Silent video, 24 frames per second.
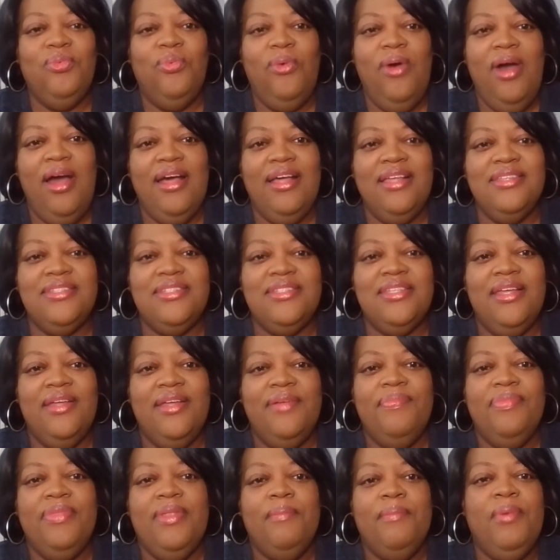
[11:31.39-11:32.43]
once,
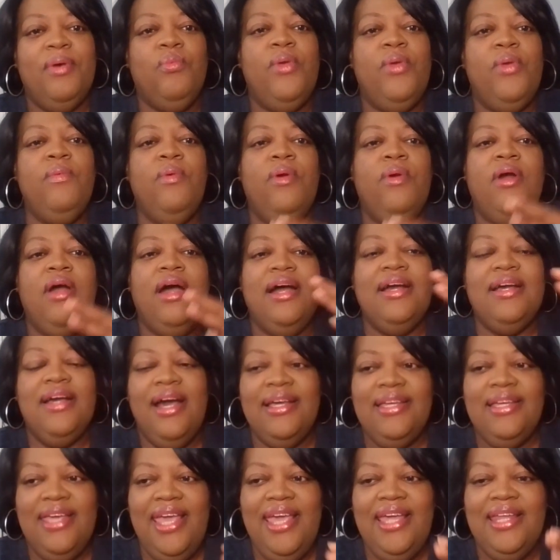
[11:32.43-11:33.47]
but we were
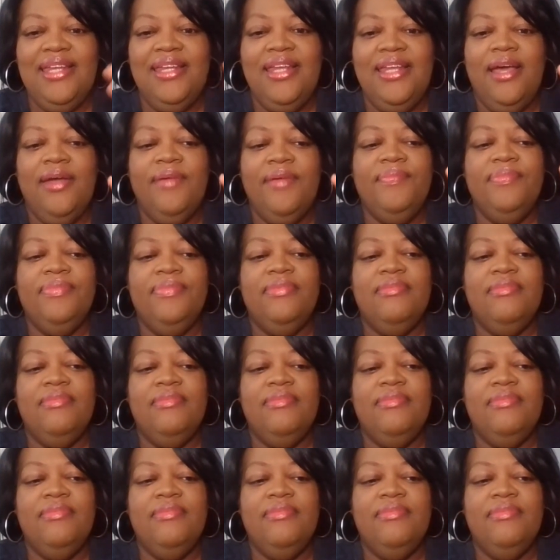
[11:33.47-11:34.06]
again